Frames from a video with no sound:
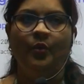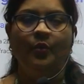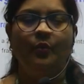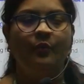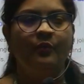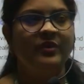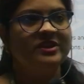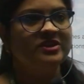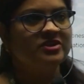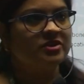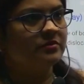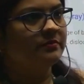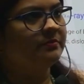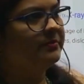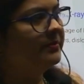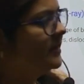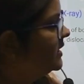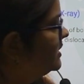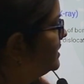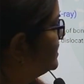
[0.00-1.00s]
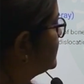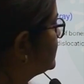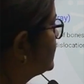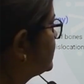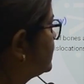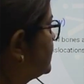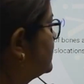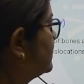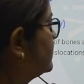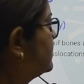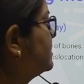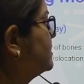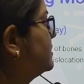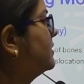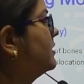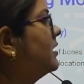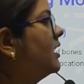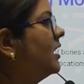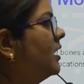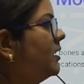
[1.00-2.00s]
which builds
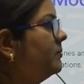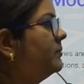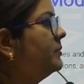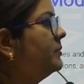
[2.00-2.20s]
up